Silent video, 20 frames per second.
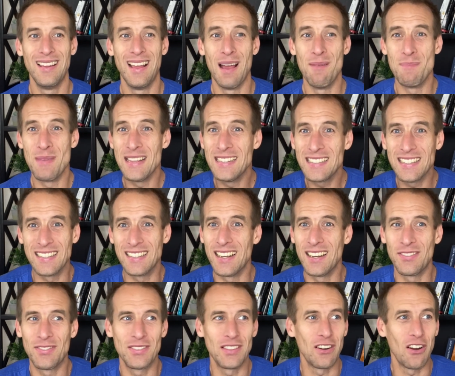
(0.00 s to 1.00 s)
Amazing
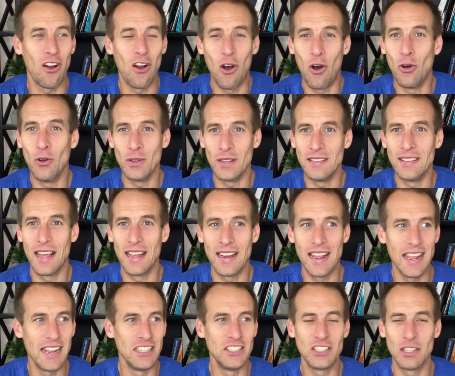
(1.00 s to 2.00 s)
enough, they're all in that
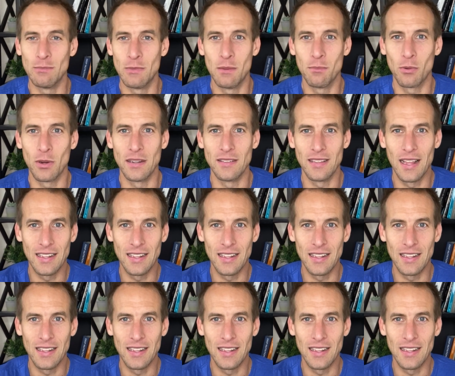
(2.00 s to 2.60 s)
eggshell membrane.